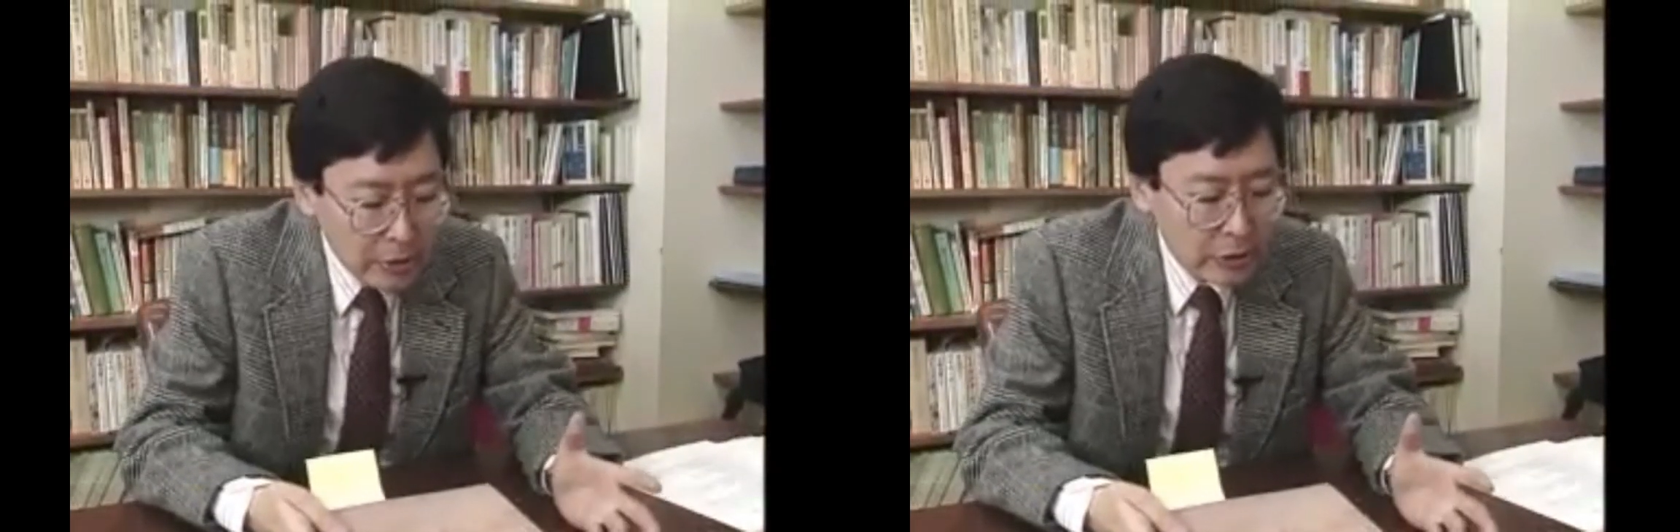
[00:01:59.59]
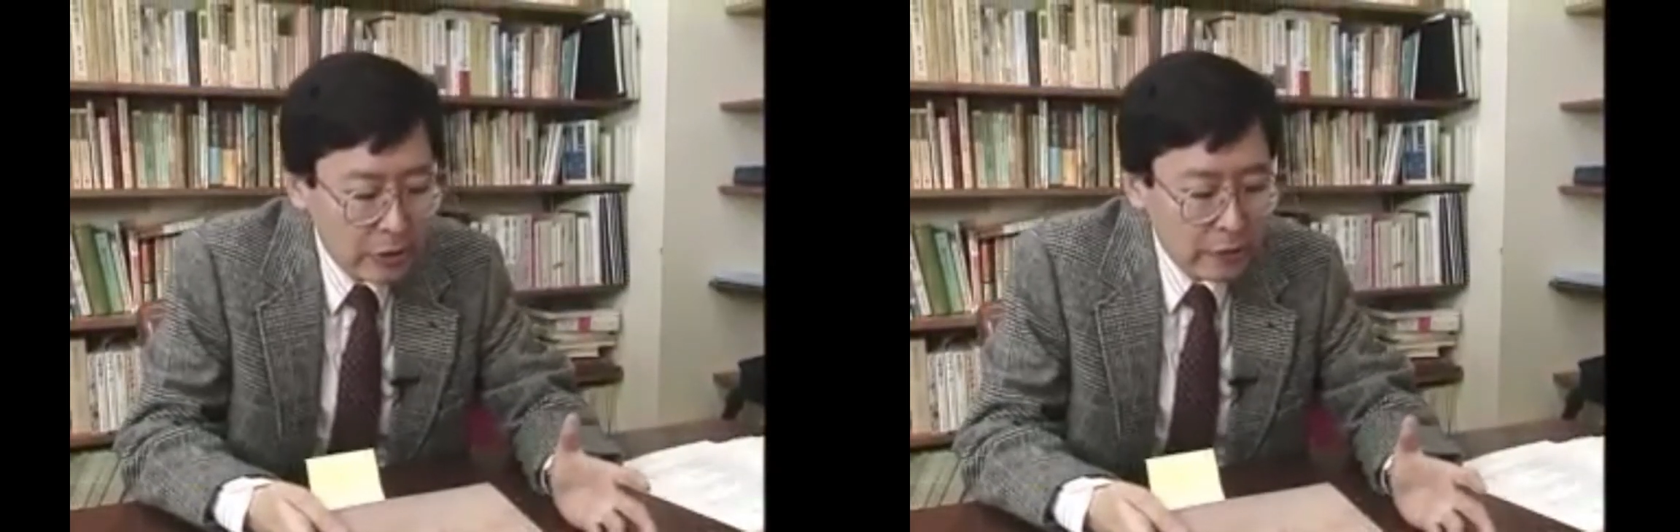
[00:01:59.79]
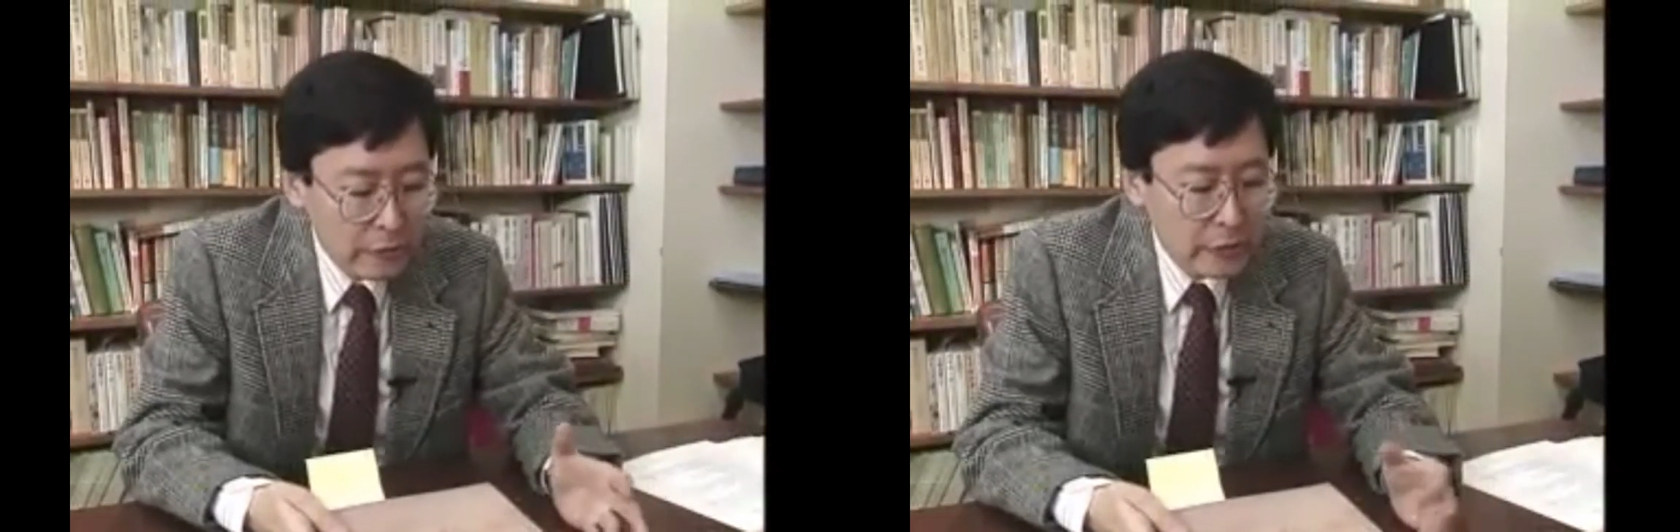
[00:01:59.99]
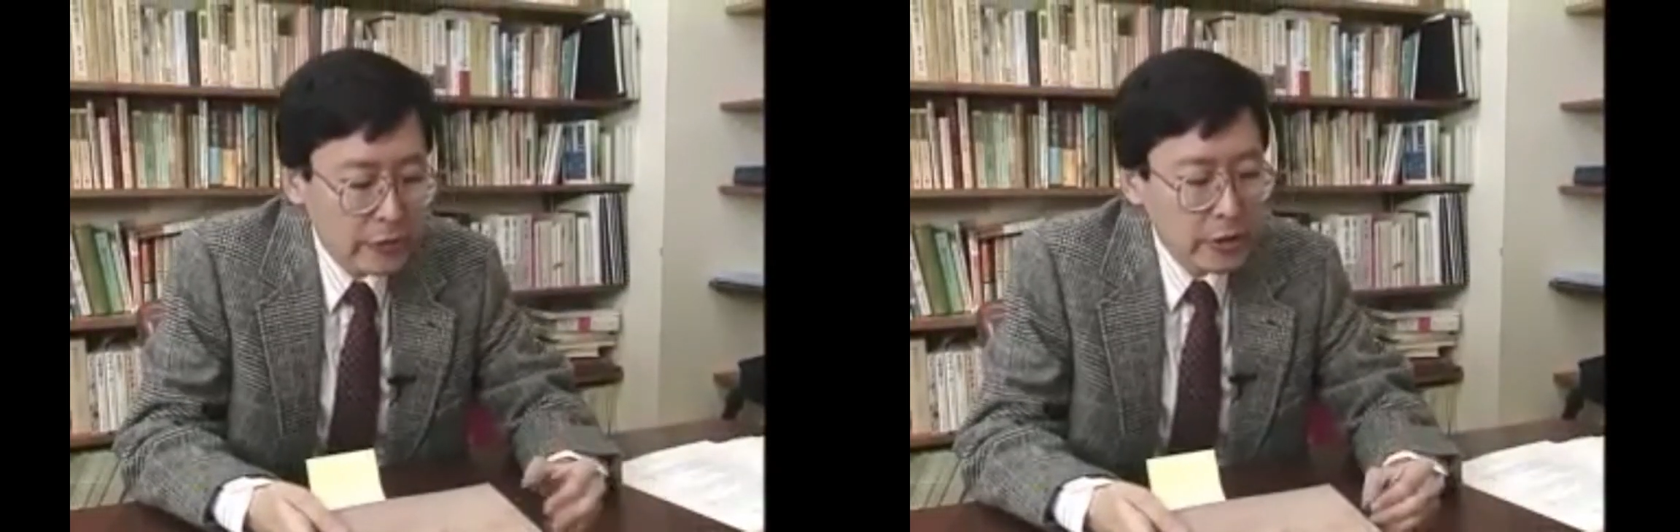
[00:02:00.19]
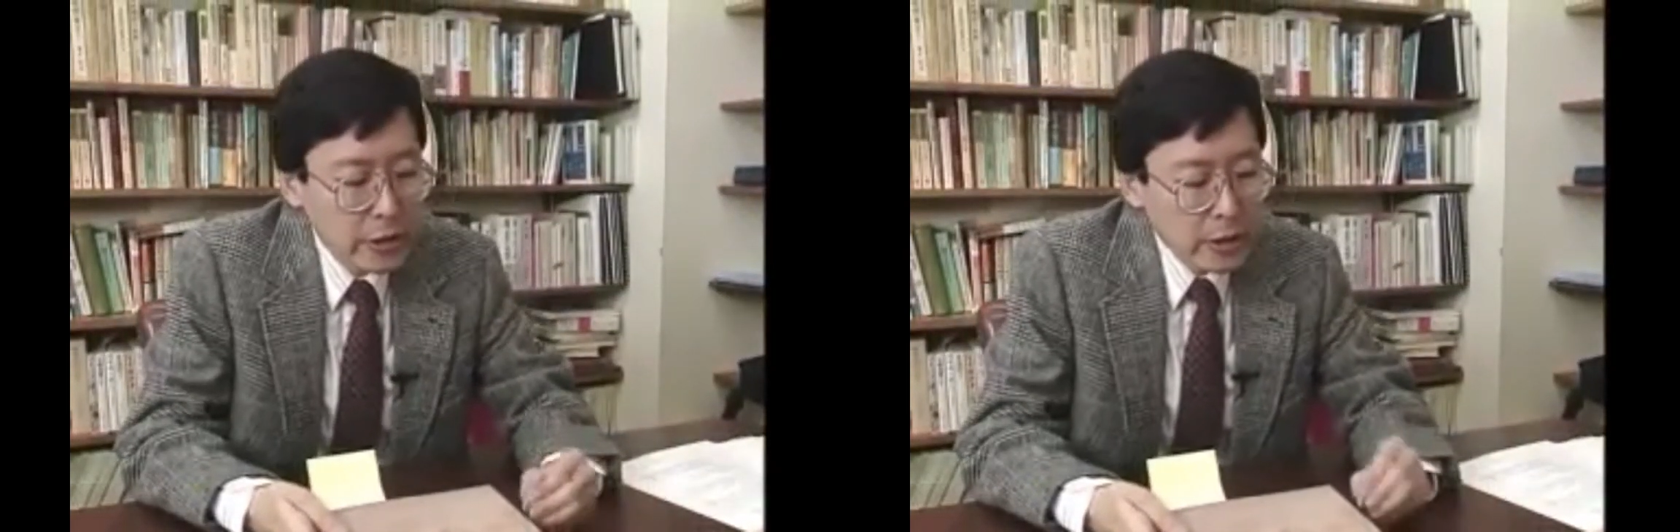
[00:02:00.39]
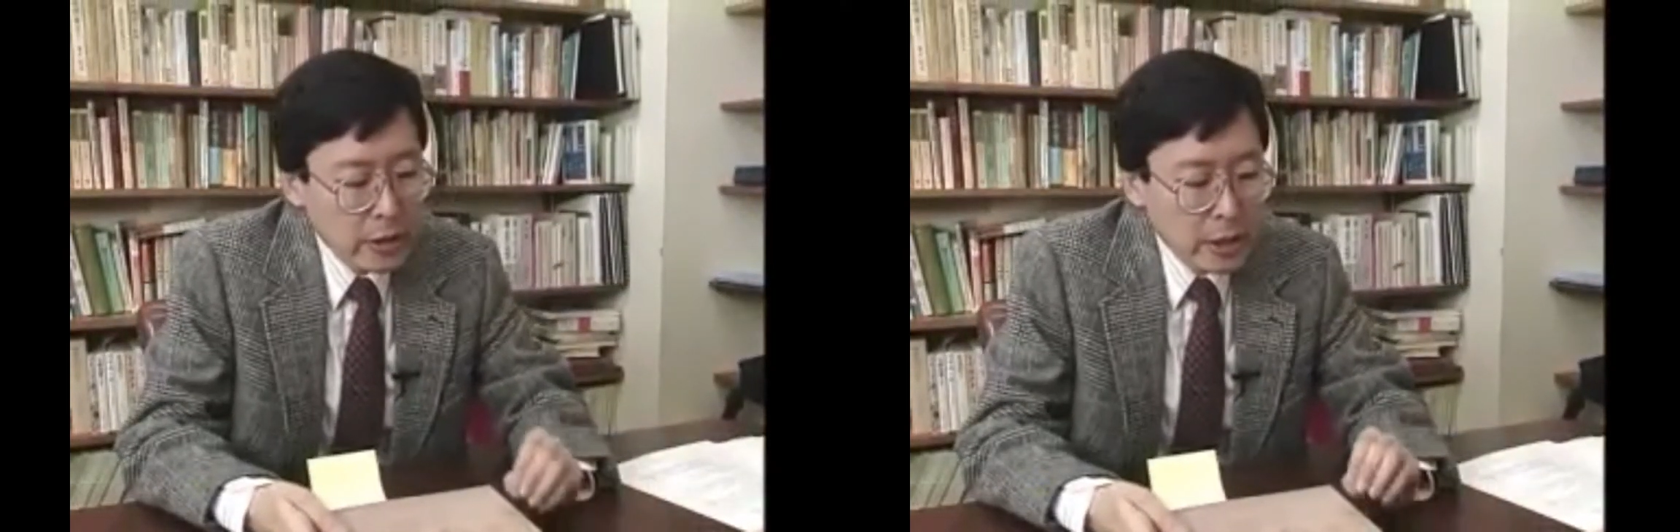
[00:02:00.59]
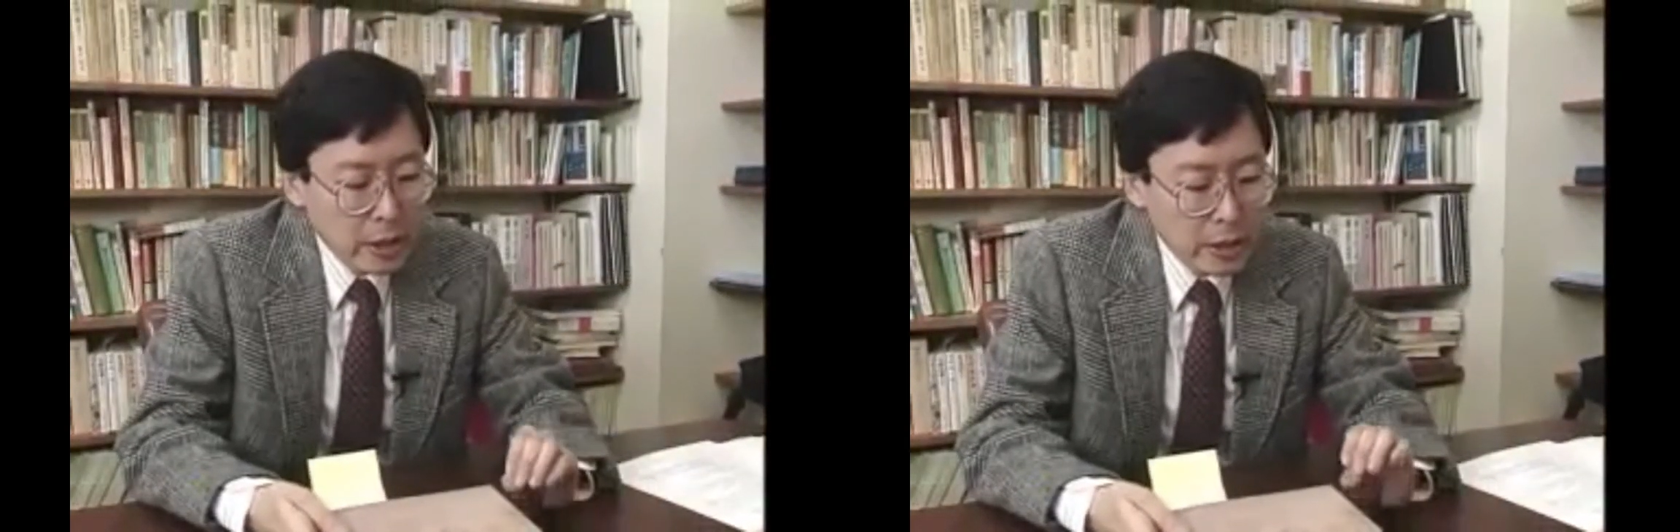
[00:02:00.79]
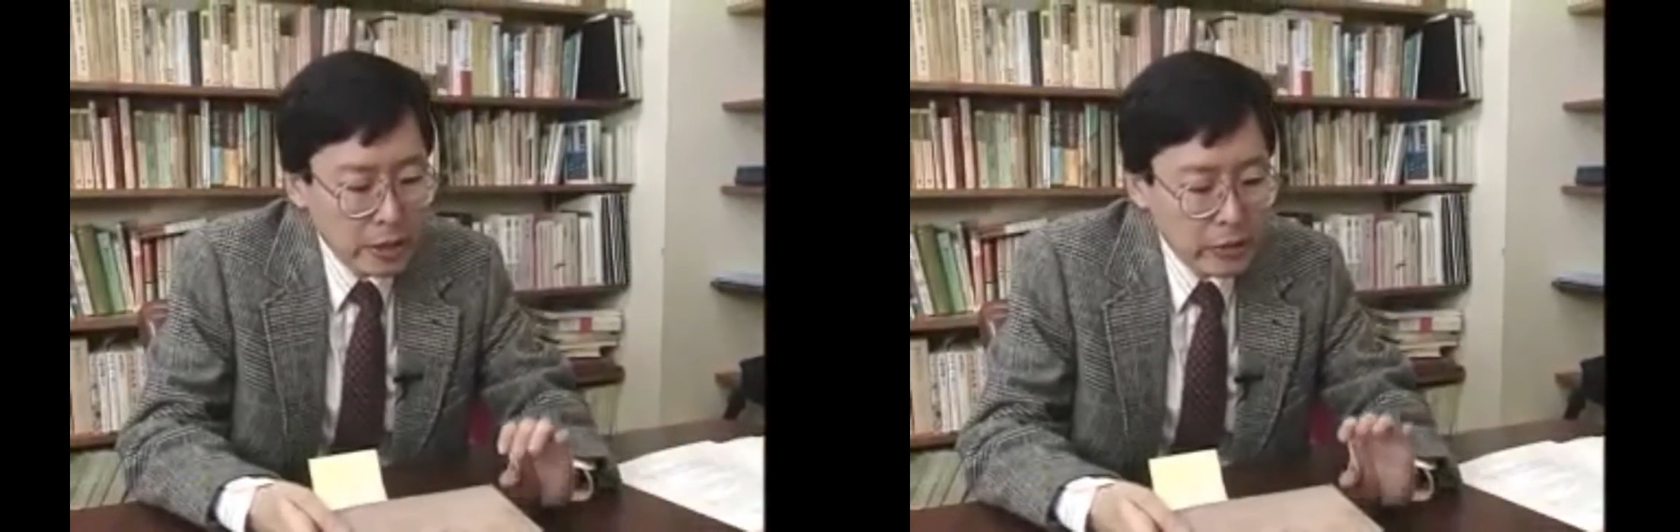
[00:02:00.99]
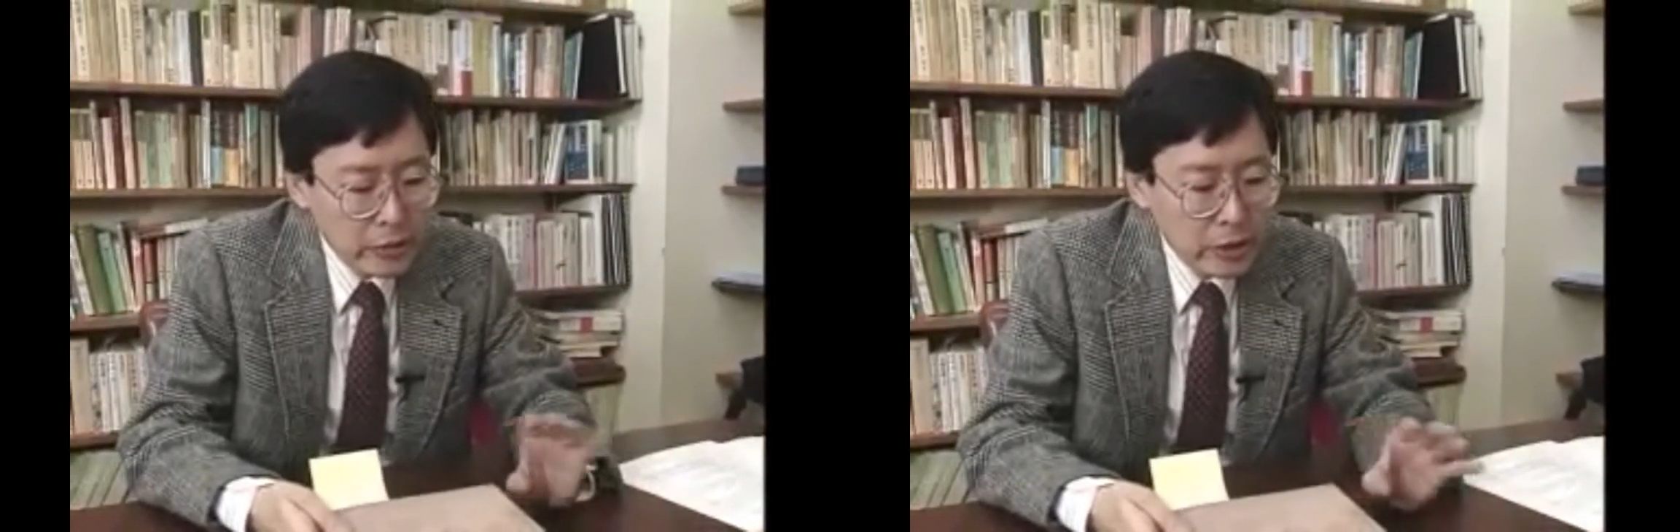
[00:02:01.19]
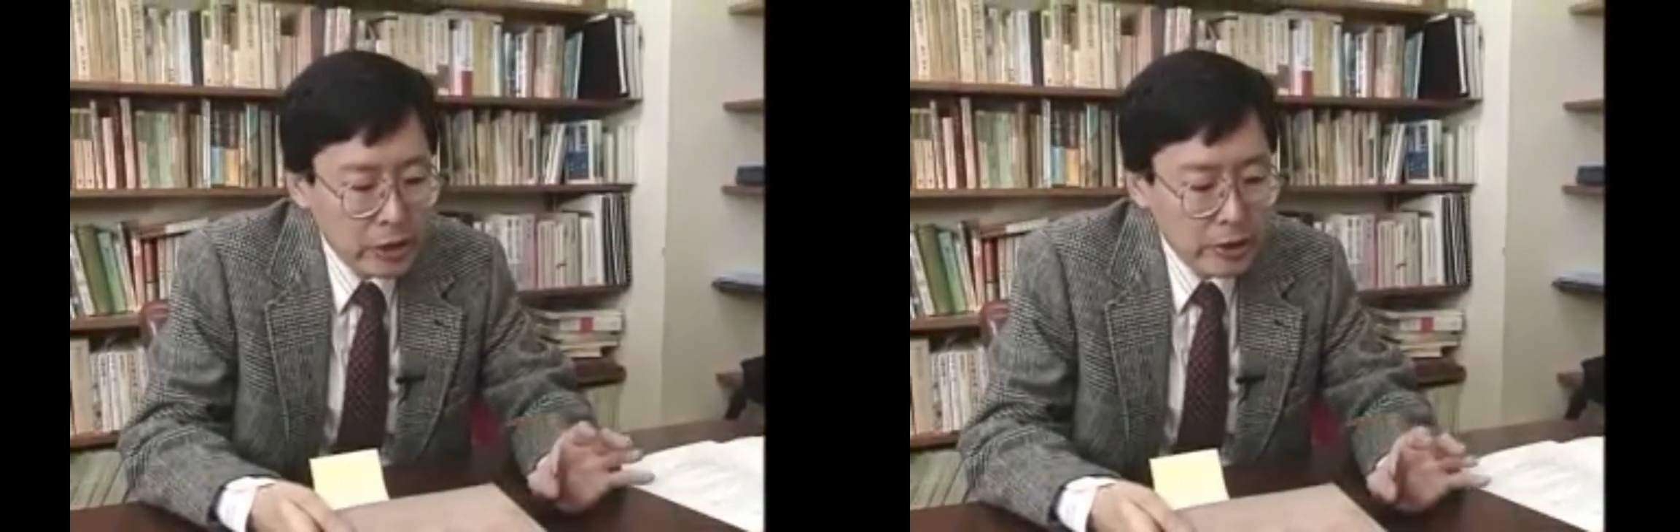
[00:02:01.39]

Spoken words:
service. And it's not